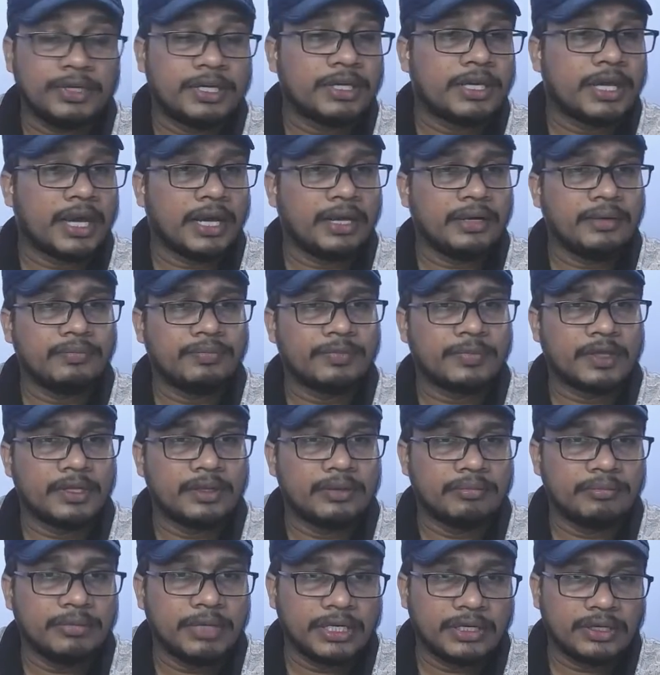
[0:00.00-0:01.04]
can
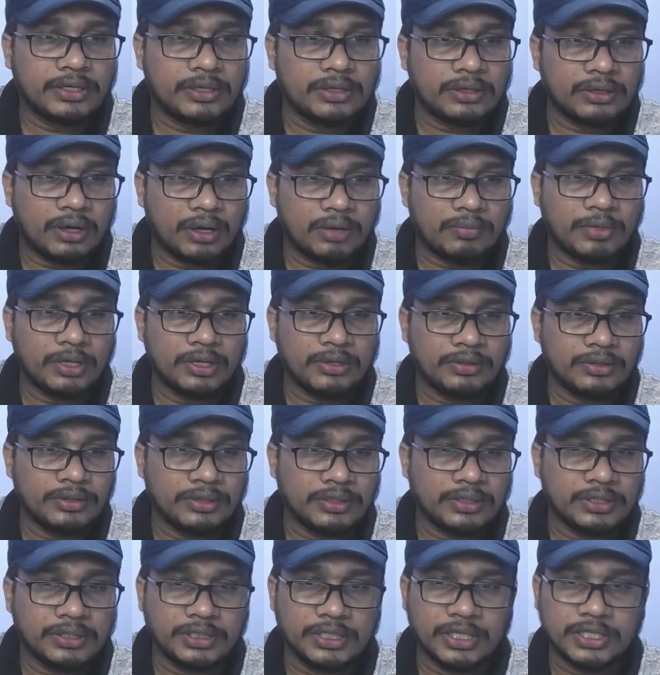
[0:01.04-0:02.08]
meet Amar,
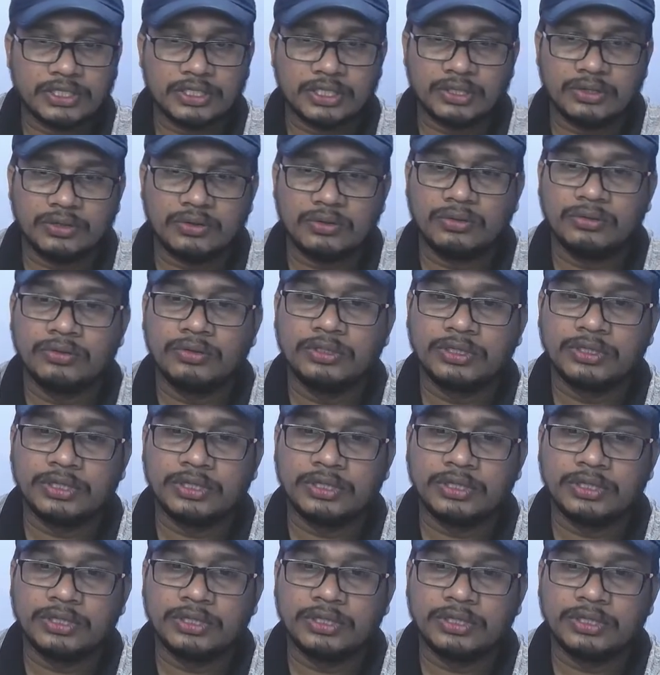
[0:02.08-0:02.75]
yes or no.